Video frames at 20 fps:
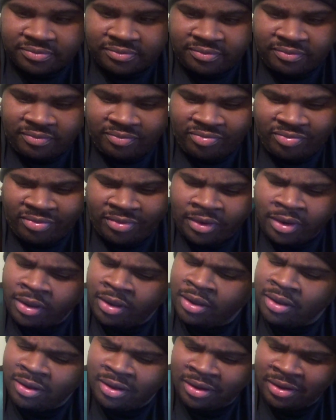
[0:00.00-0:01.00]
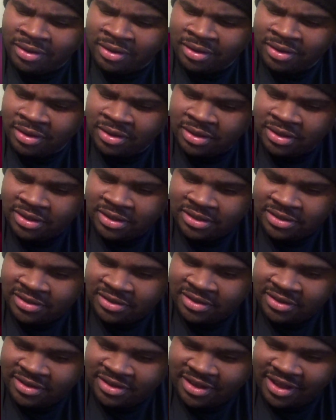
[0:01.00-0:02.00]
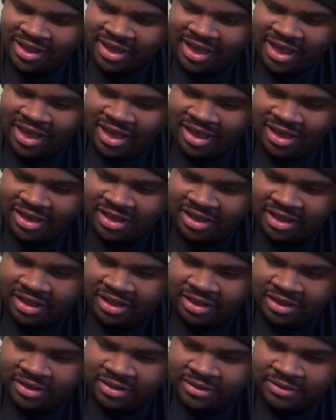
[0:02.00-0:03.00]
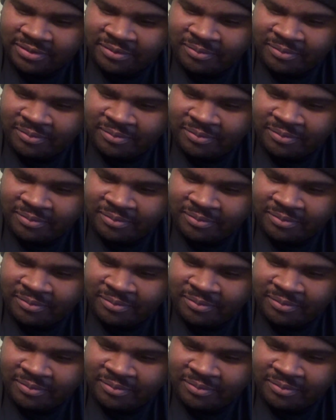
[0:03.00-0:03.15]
[no speech]